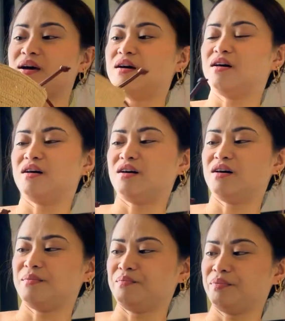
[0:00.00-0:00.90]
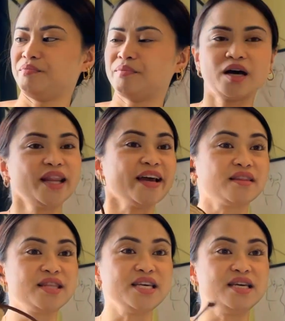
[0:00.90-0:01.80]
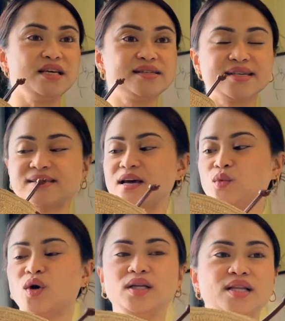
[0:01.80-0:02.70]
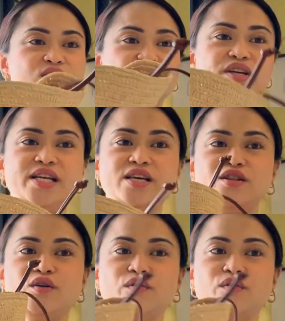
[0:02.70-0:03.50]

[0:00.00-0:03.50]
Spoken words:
Unlike the Sézane one, it's really